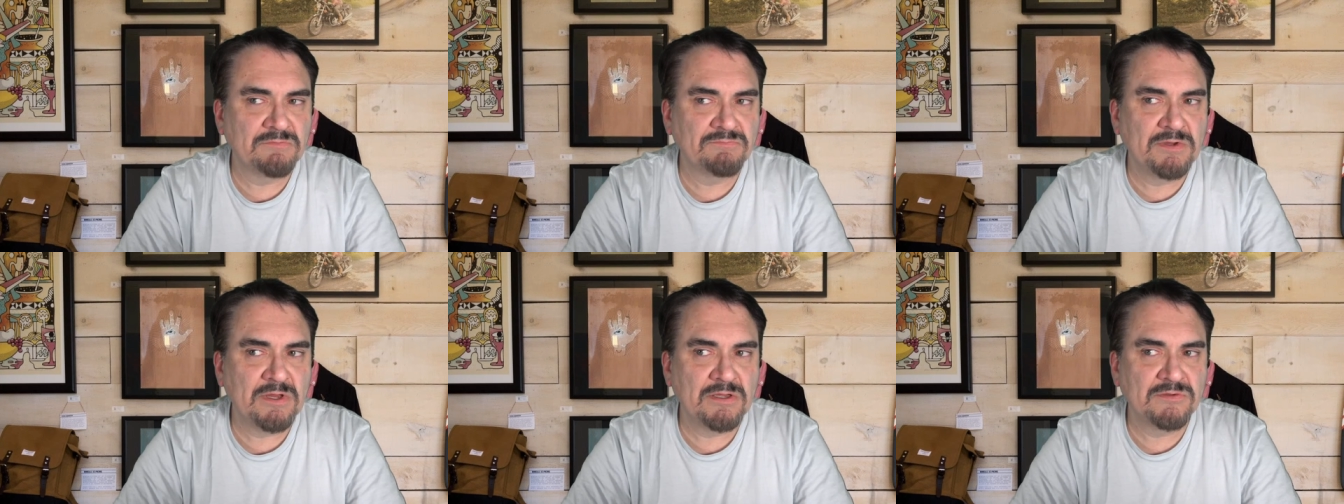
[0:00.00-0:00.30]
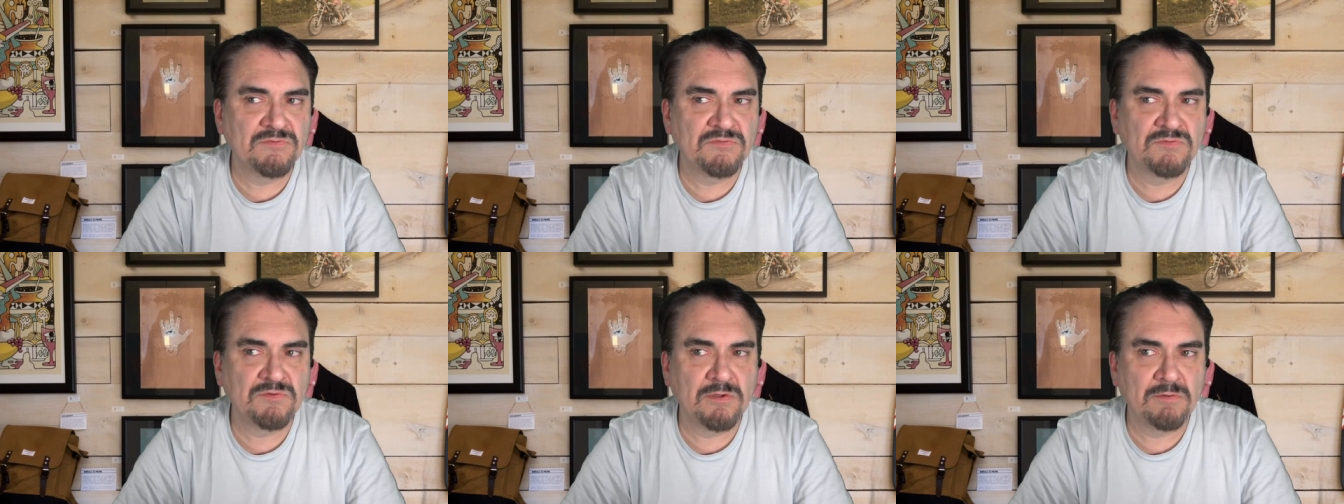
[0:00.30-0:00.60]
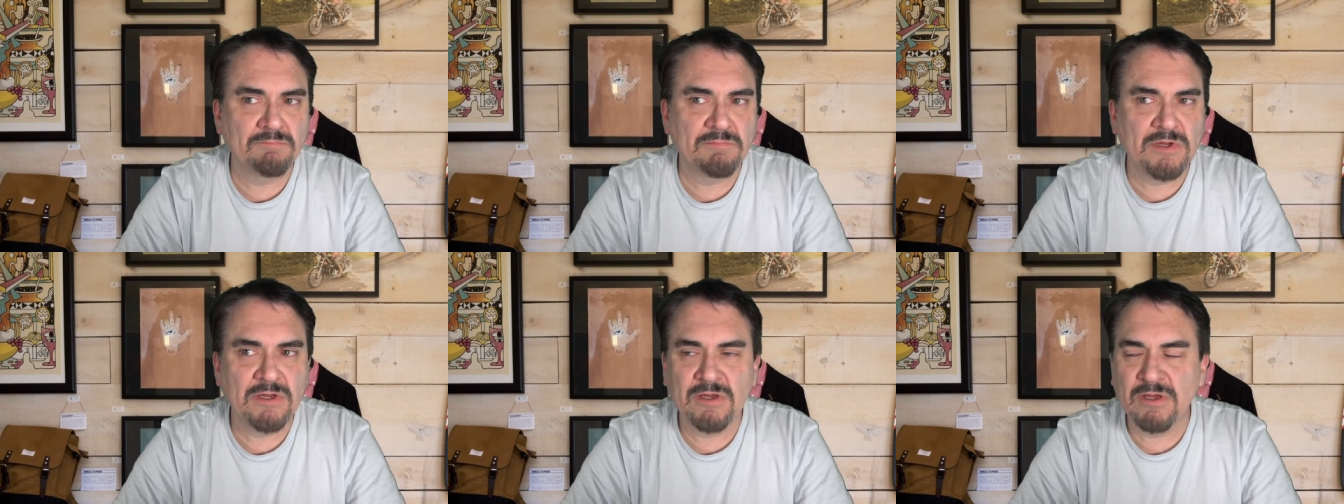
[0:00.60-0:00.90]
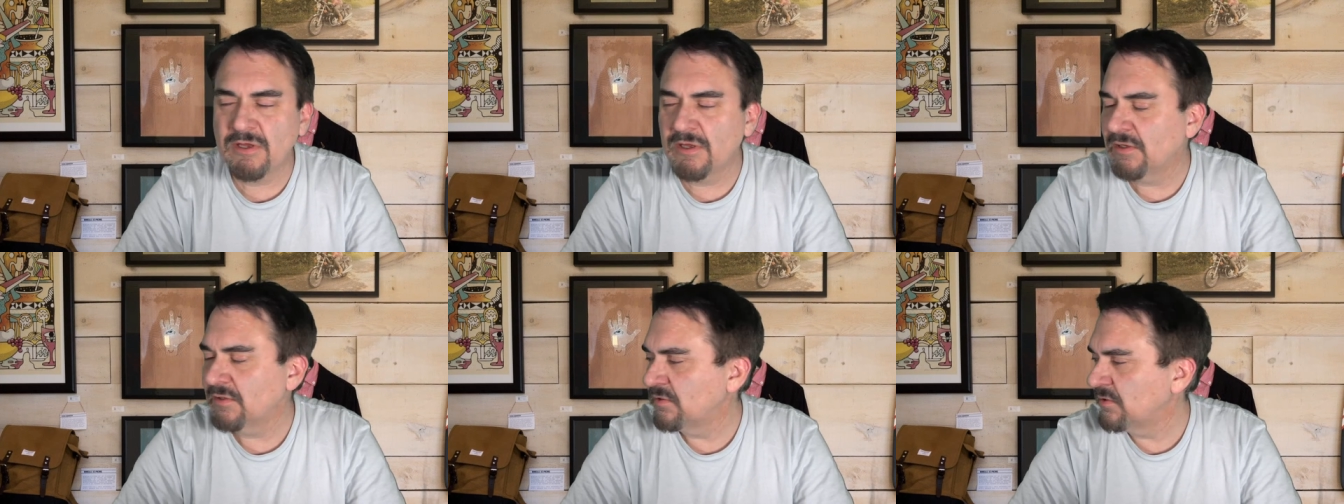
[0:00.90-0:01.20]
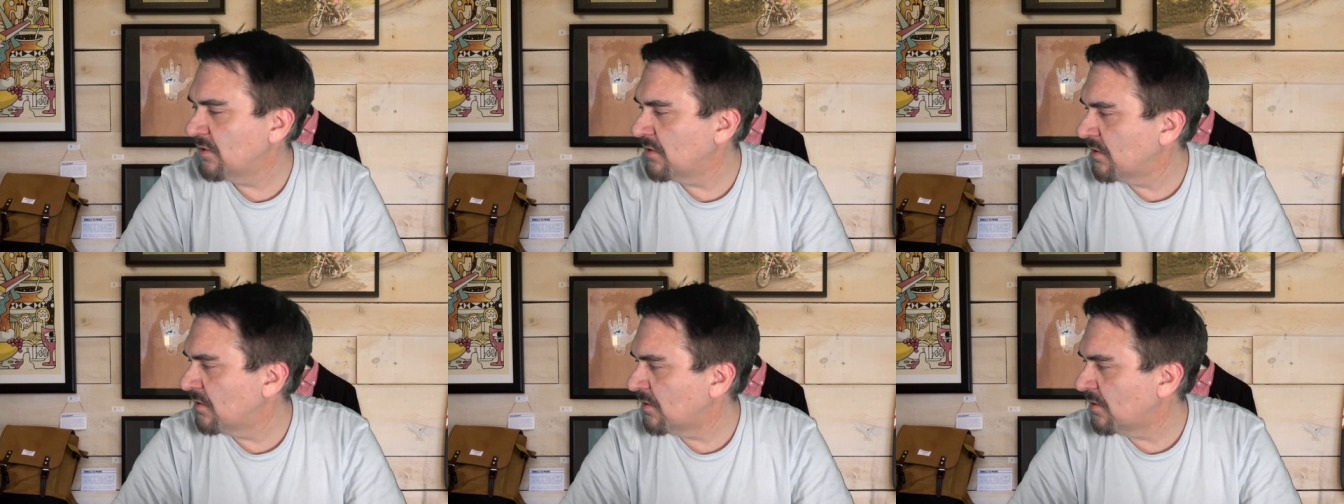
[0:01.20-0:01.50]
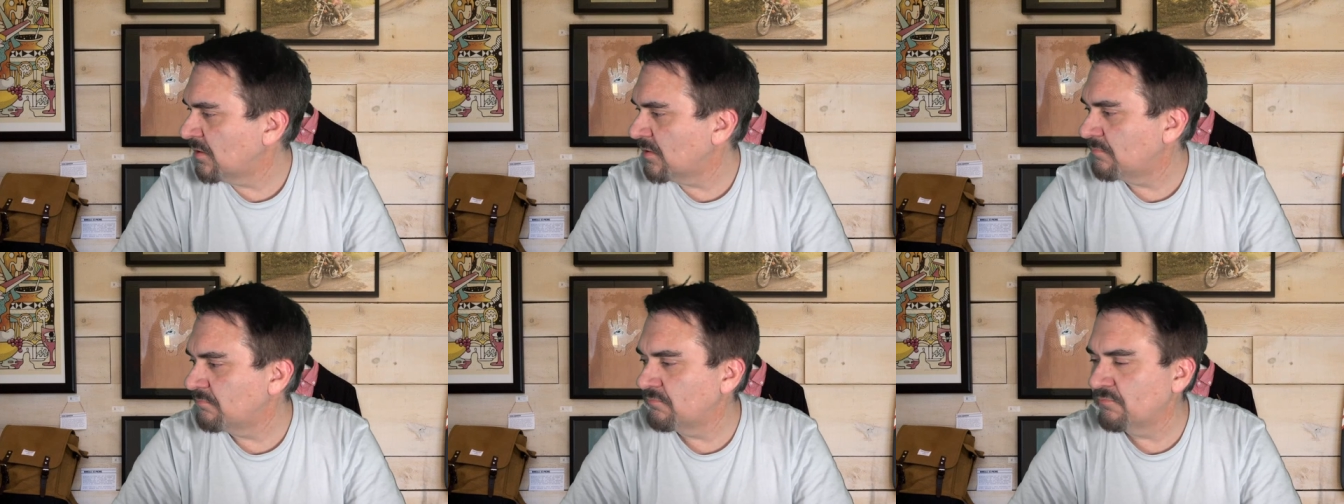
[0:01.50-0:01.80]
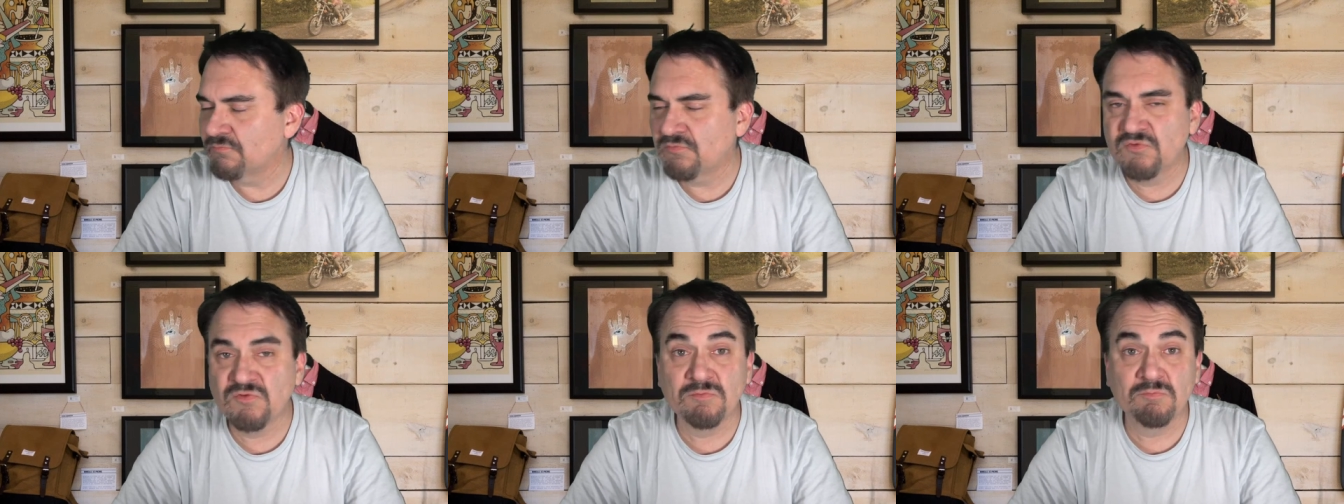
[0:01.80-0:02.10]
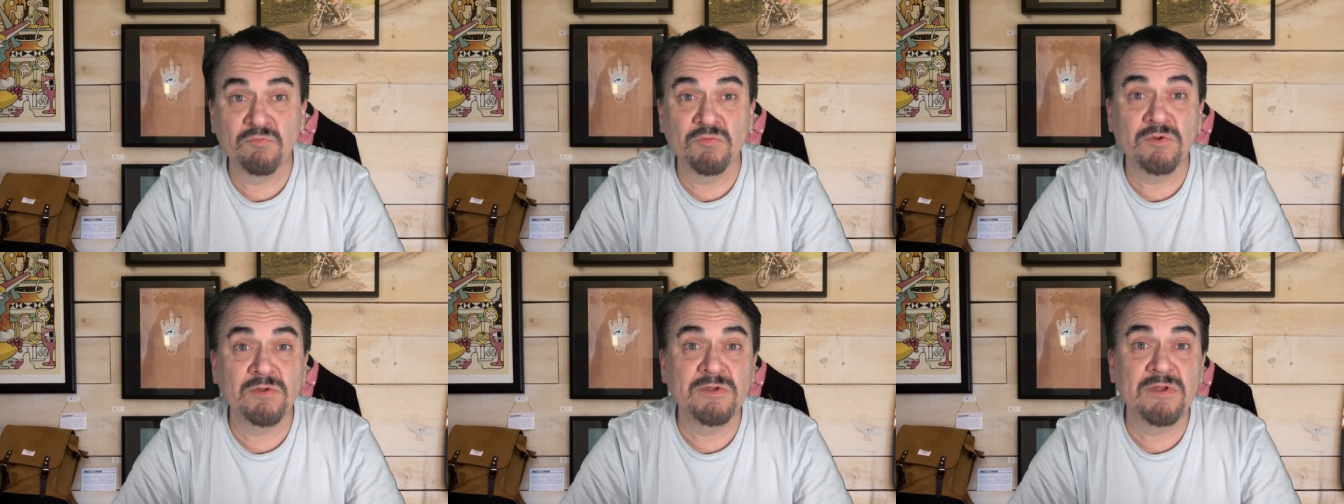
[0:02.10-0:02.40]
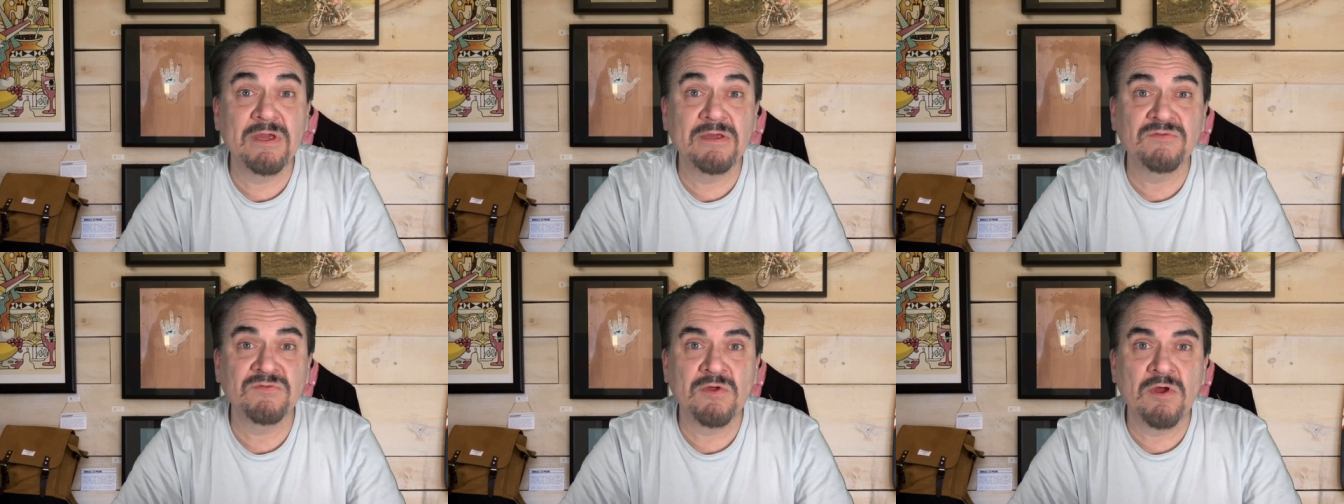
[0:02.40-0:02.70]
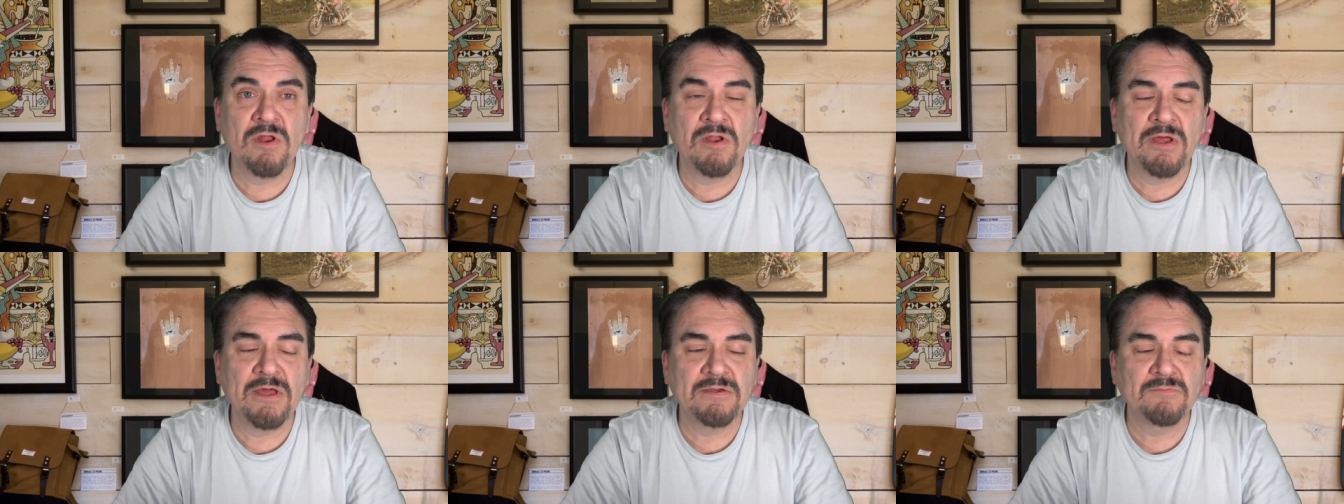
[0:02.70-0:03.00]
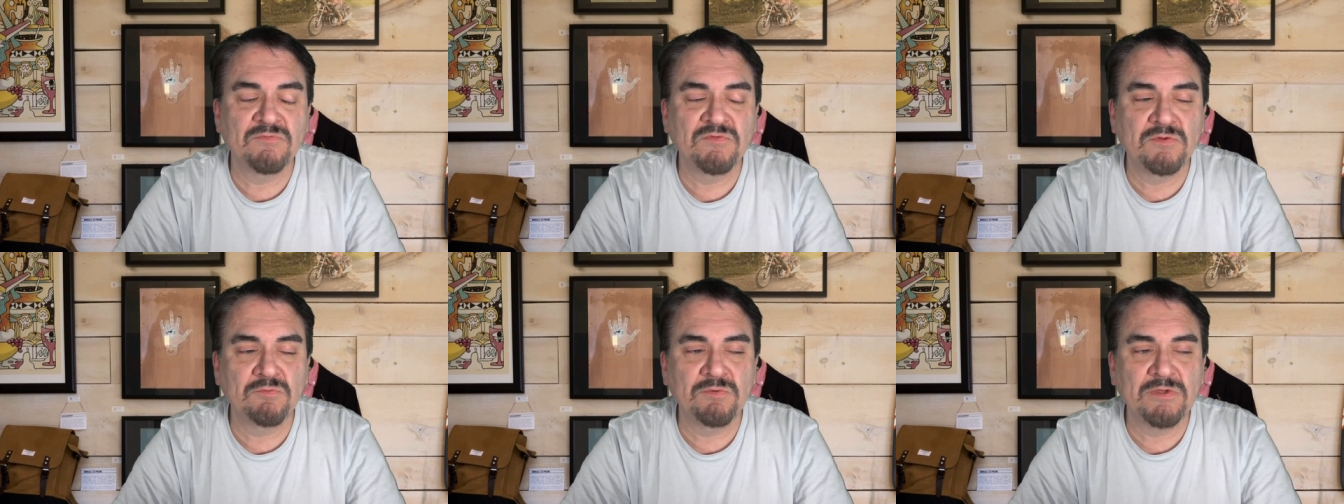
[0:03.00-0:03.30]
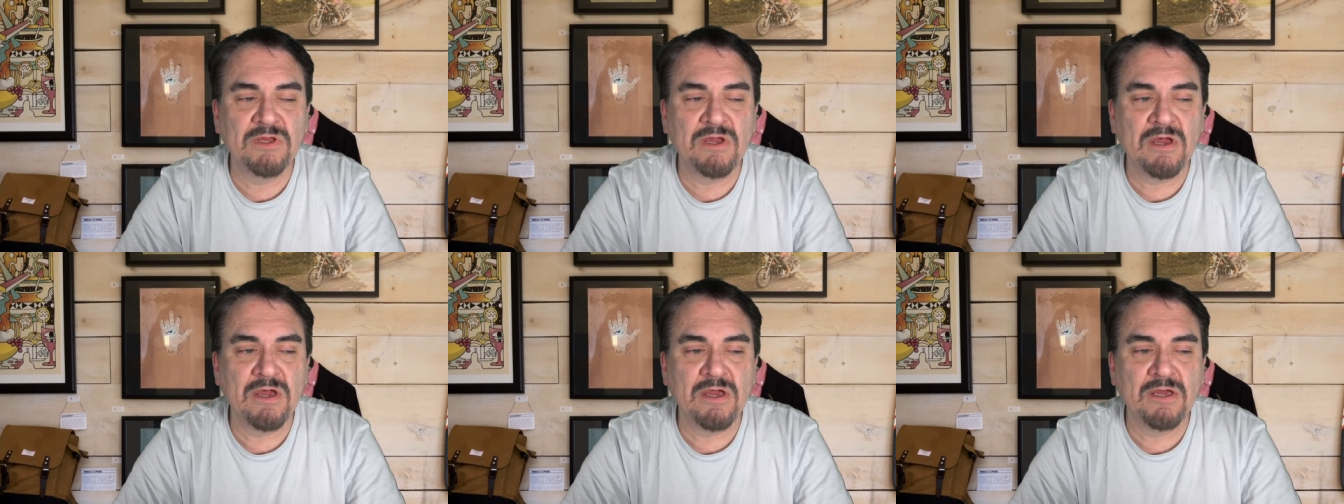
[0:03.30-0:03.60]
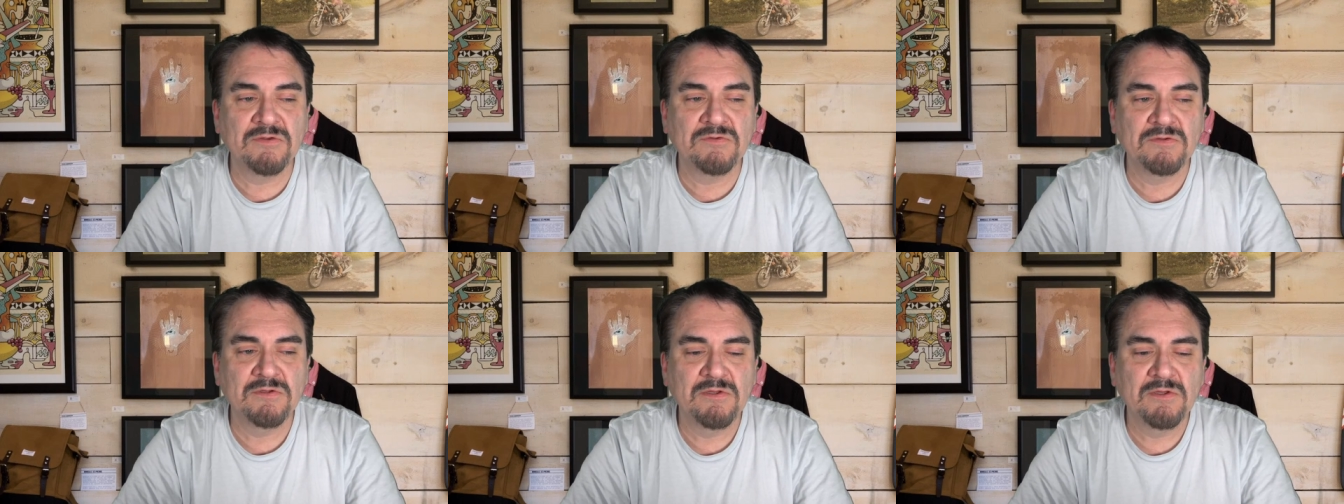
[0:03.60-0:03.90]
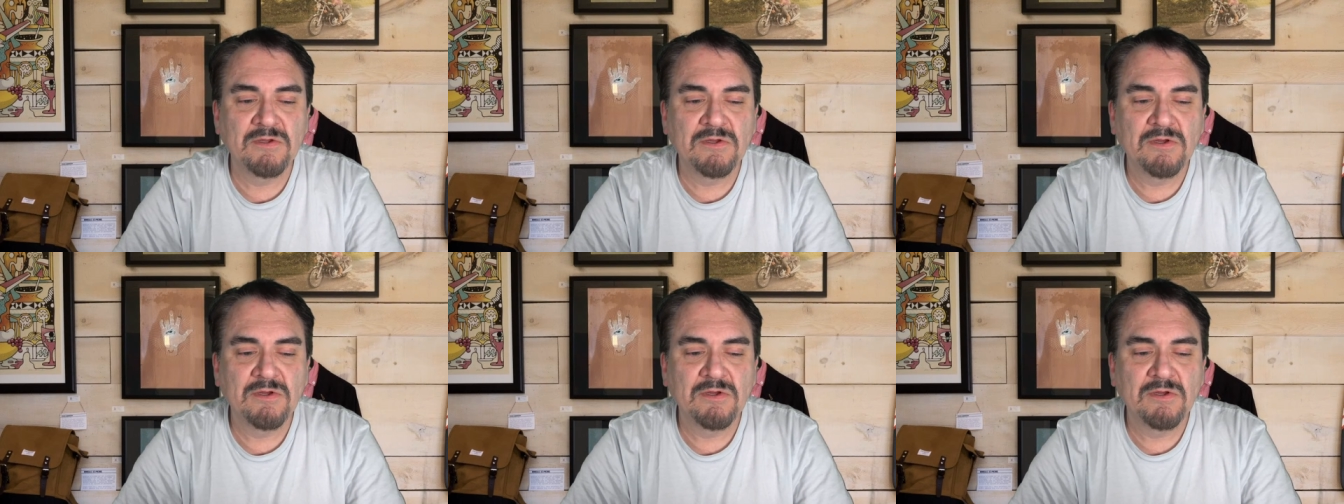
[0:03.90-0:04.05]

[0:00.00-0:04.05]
I've got some on some really nice haul items that we got.